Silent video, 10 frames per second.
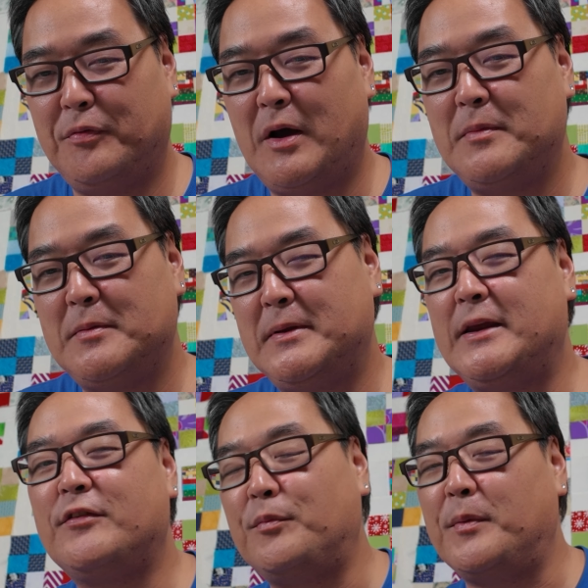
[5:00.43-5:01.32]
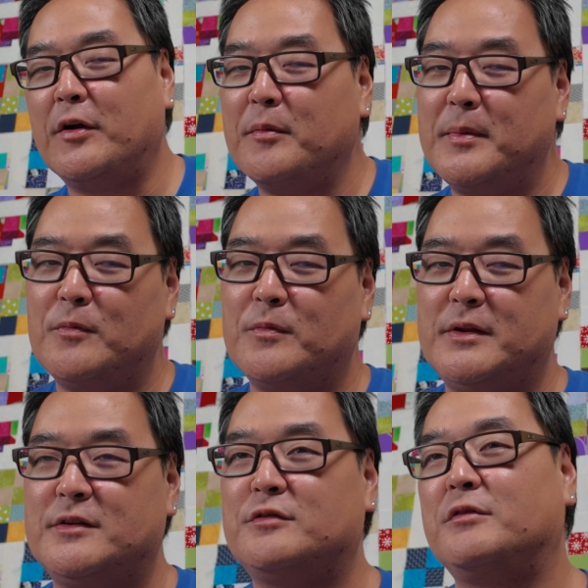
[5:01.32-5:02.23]
probably experiment
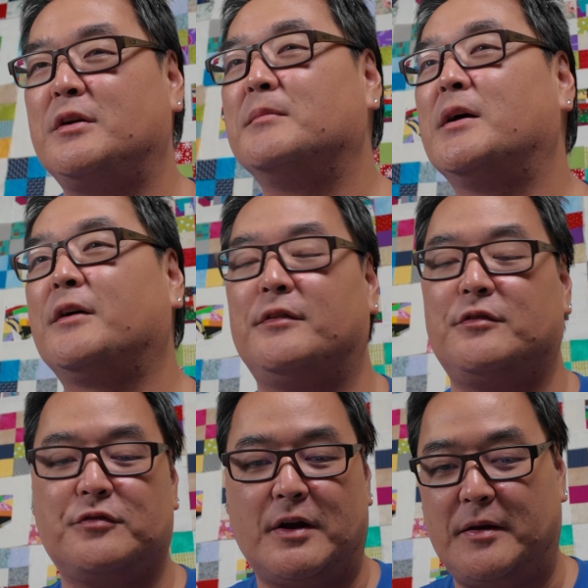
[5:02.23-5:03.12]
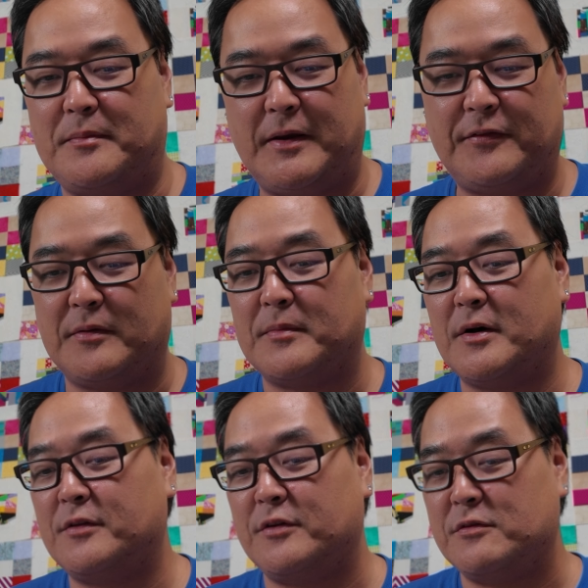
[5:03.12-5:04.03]
with the string blocks and try and make some
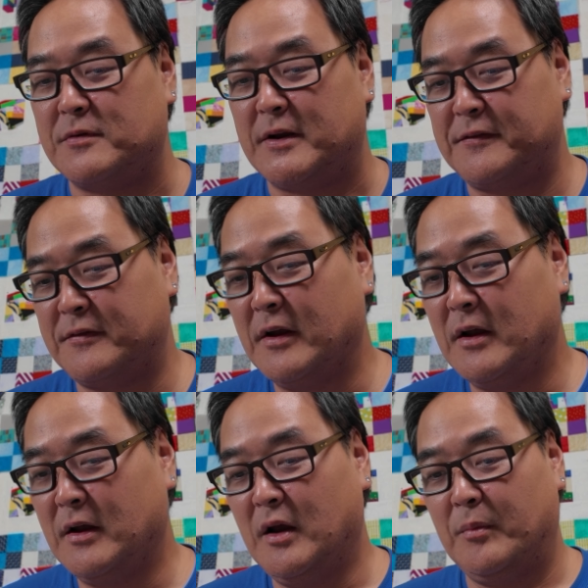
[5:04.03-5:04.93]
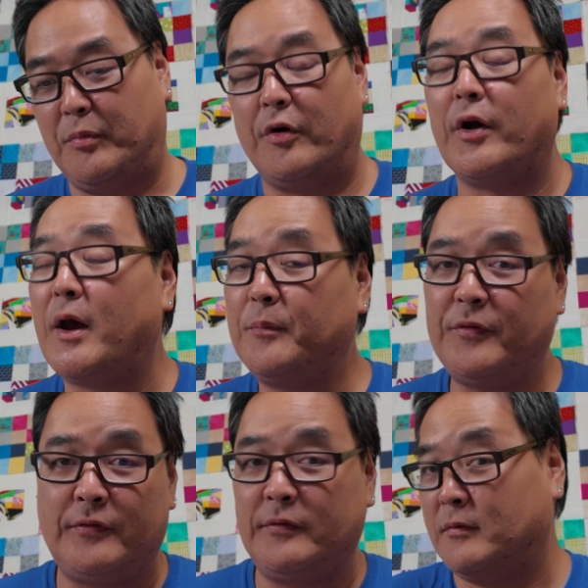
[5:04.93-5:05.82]
other units.
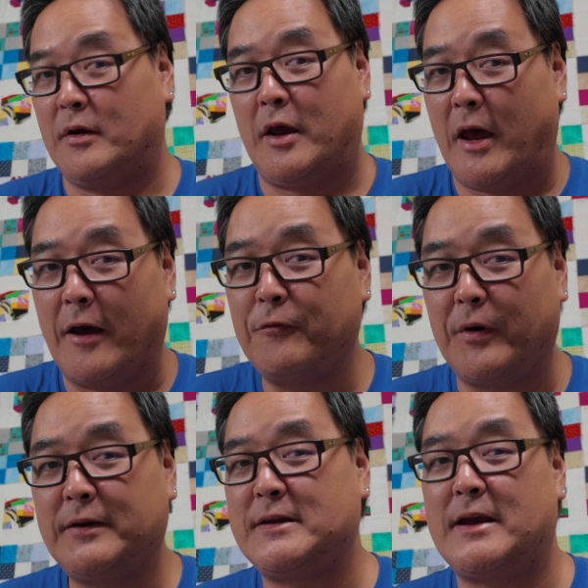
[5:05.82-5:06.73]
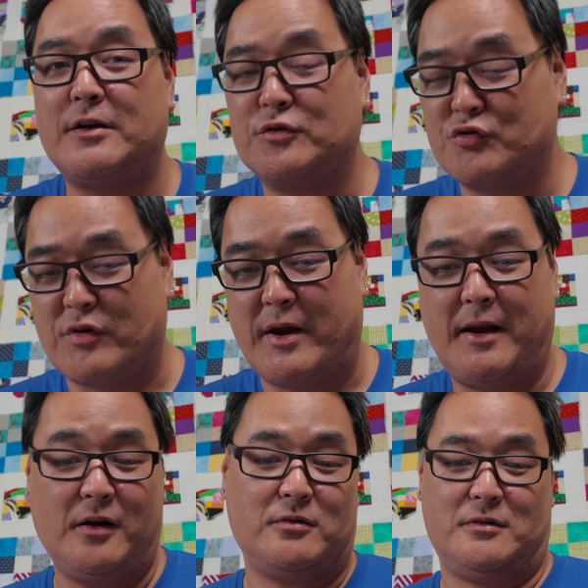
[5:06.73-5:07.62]
Perhaps a half rectangle
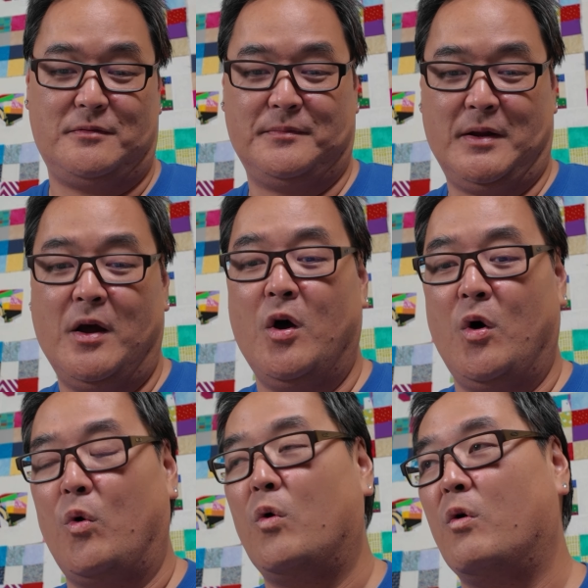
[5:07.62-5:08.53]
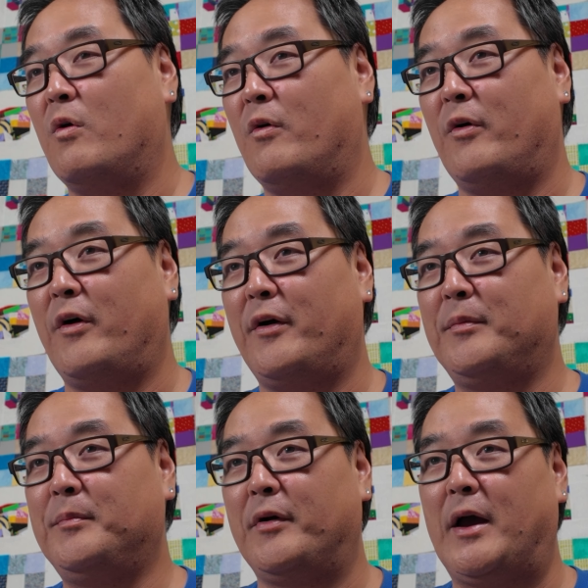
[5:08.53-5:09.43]
triangle,
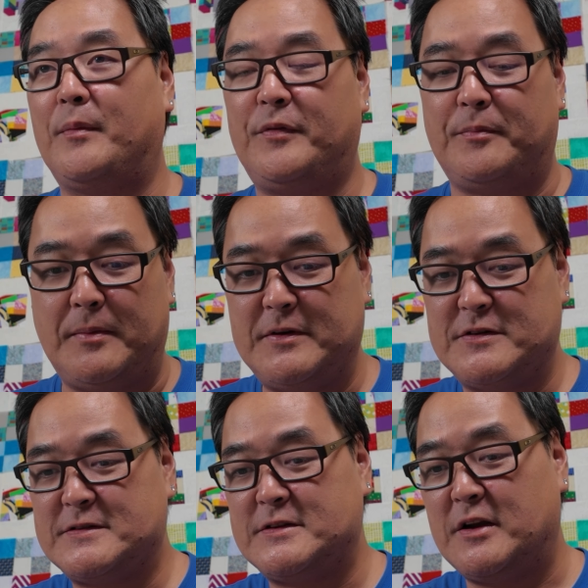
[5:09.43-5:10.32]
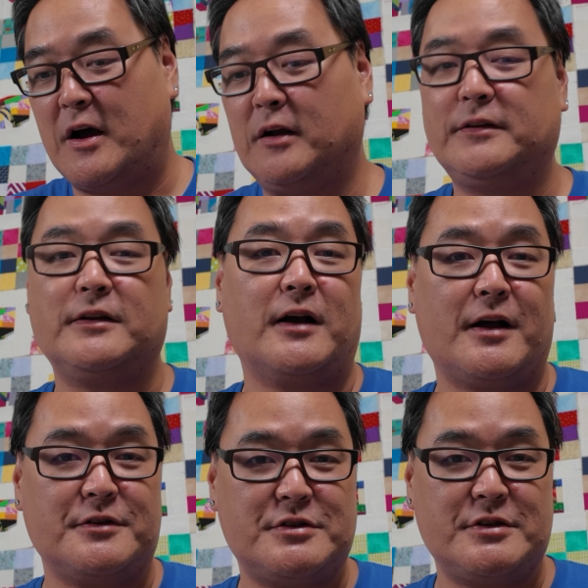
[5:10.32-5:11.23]
or perhaps maybe just an
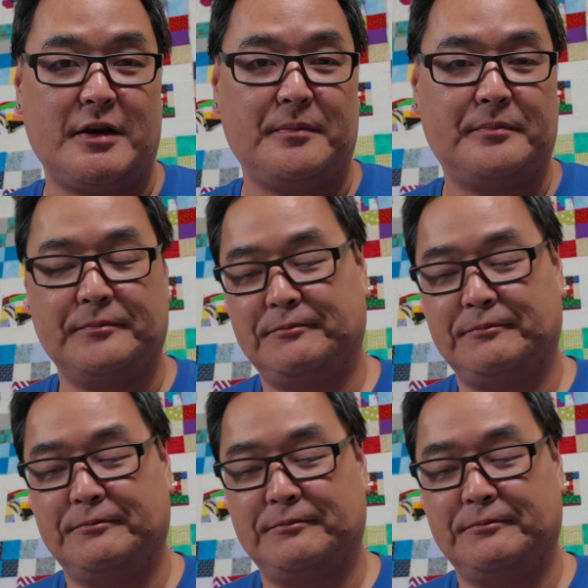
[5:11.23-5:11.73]
octagon shape.